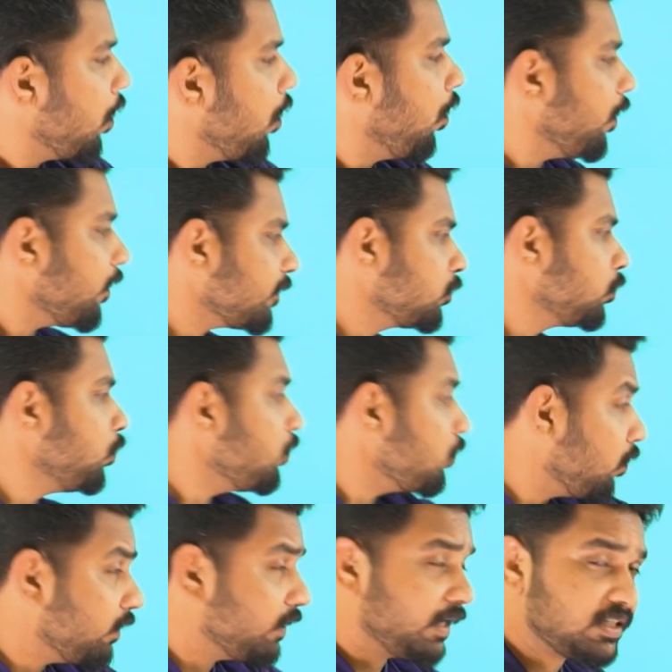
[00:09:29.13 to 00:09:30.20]
or two
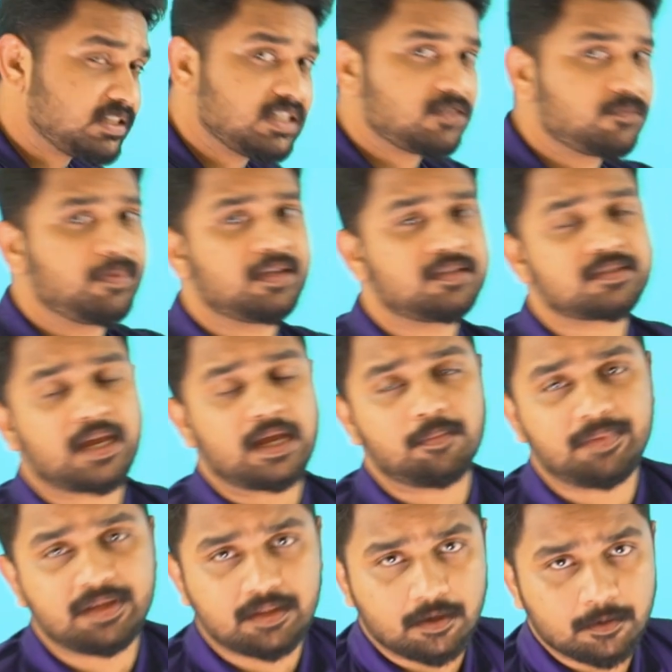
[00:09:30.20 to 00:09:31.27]
coordination spheres can
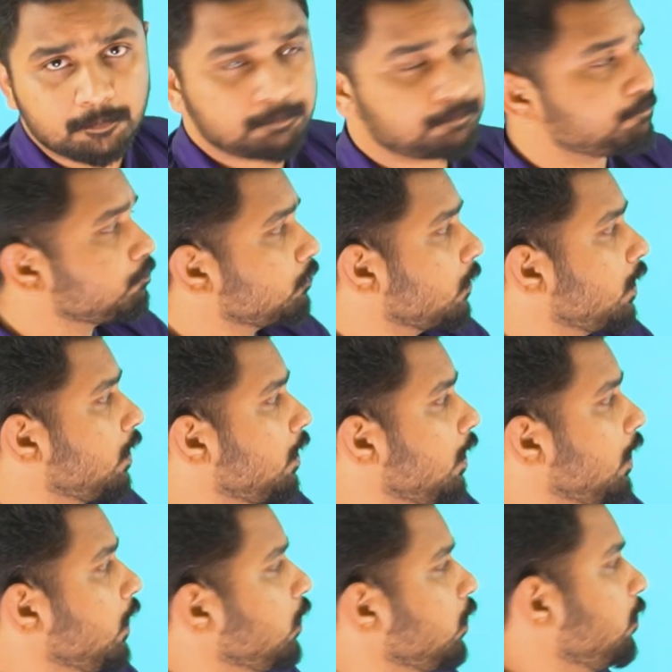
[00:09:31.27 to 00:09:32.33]
be there.
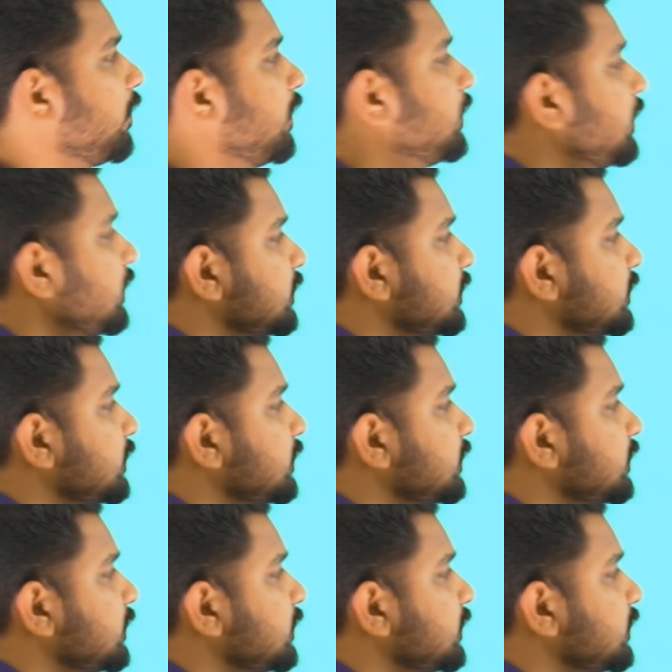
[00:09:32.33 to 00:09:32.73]
In this